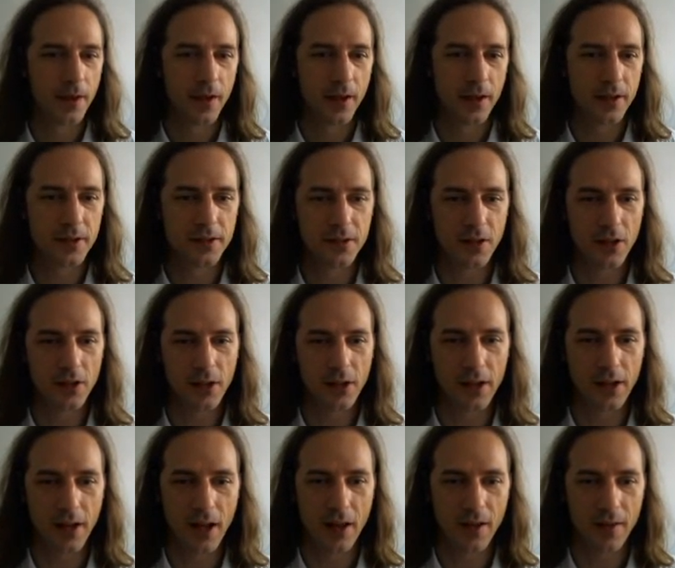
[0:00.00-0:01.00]
install
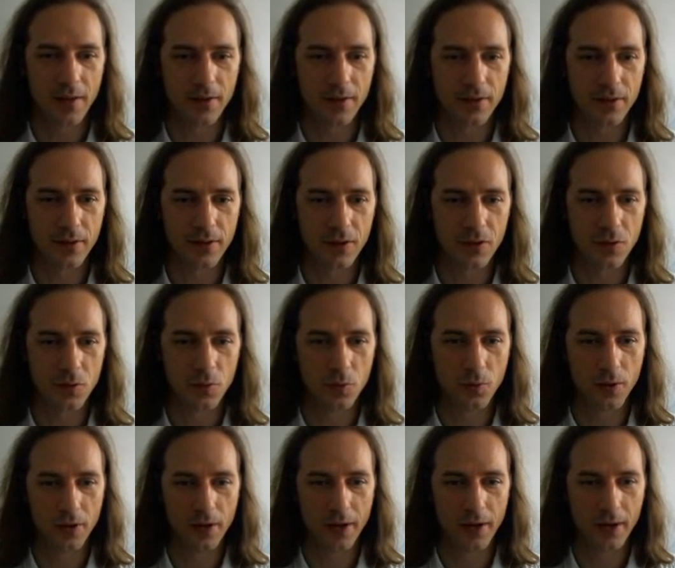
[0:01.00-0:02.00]
it and
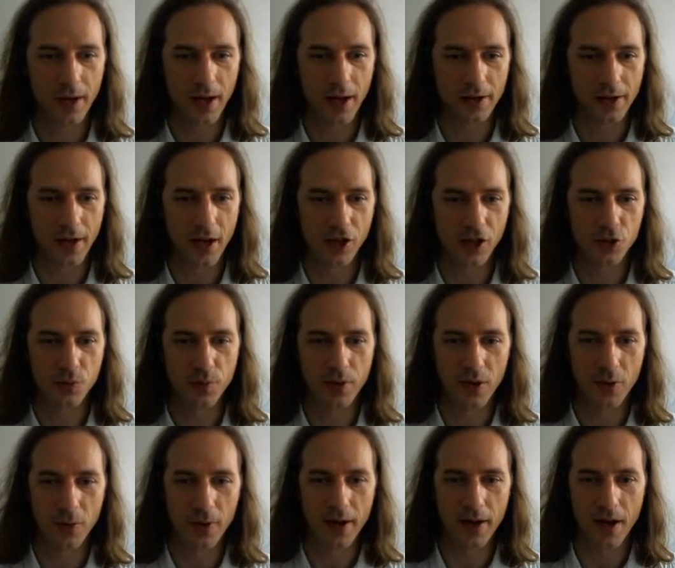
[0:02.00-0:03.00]
you can catch
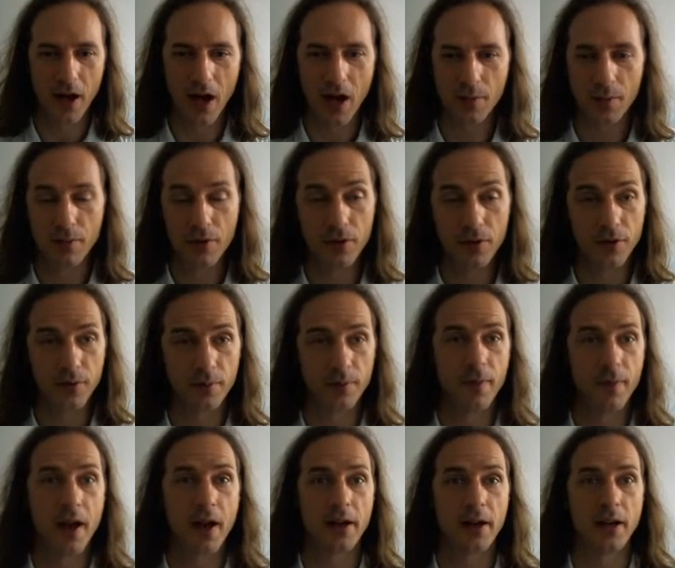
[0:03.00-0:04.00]
me when I boot
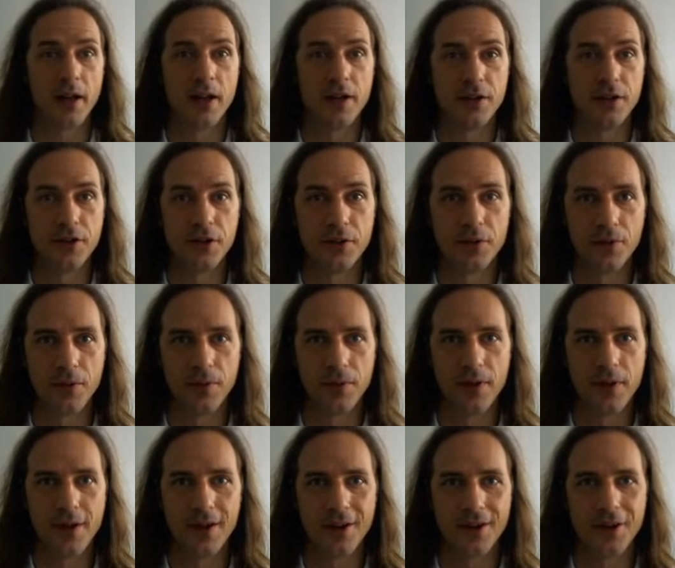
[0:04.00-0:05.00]
back into
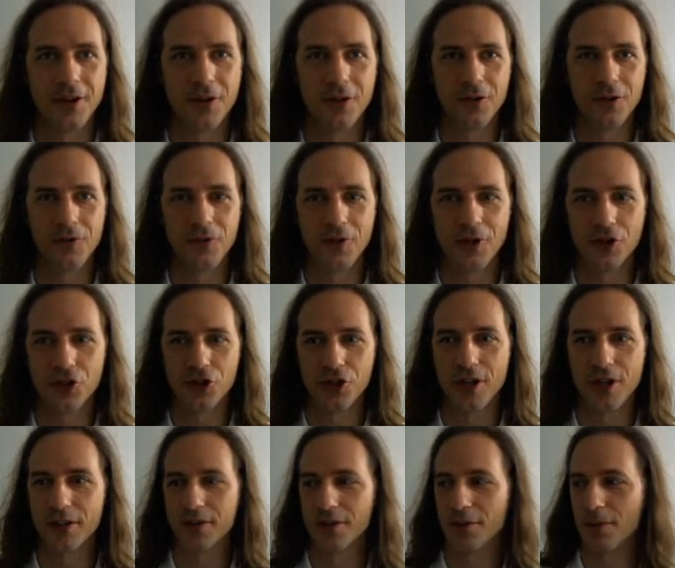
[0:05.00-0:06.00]
the Cutefish
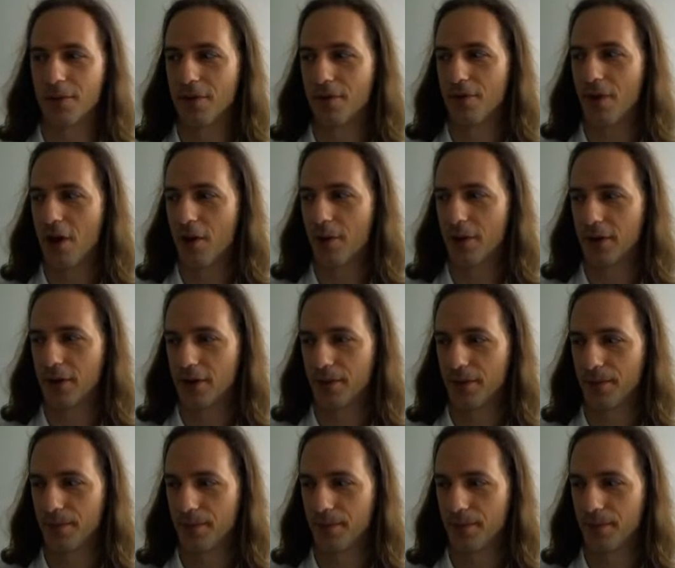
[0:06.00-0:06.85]
desktop environment.